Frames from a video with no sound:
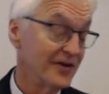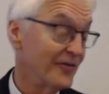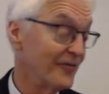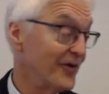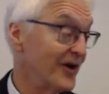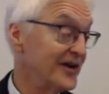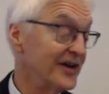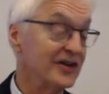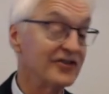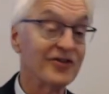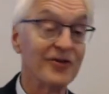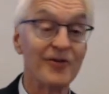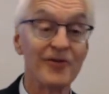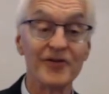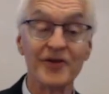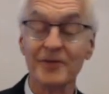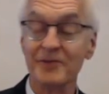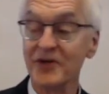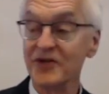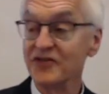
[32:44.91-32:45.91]
when he
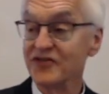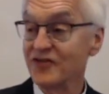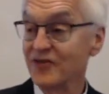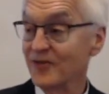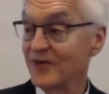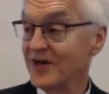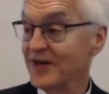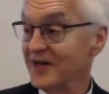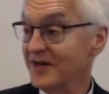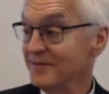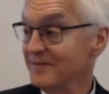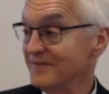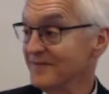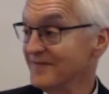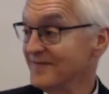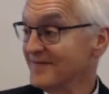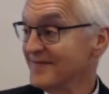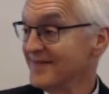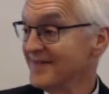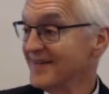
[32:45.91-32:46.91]
told him his dream